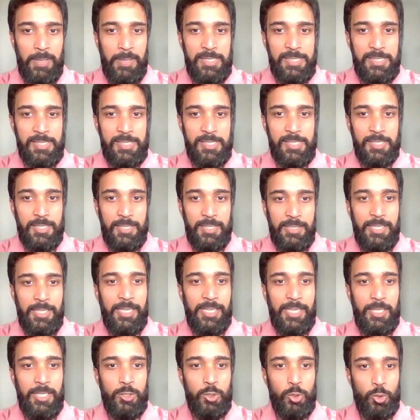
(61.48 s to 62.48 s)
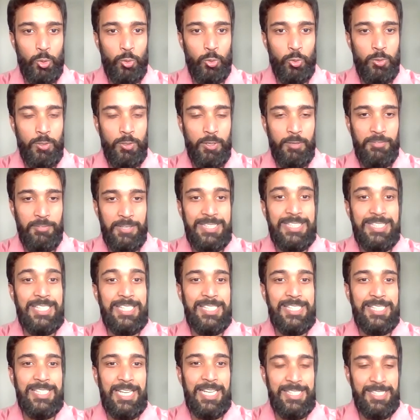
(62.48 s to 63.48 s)
best they can do with
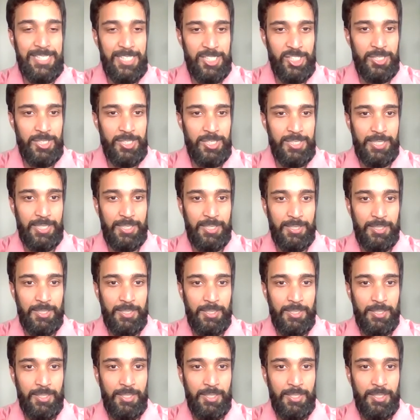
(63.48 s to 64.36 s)
digitization then?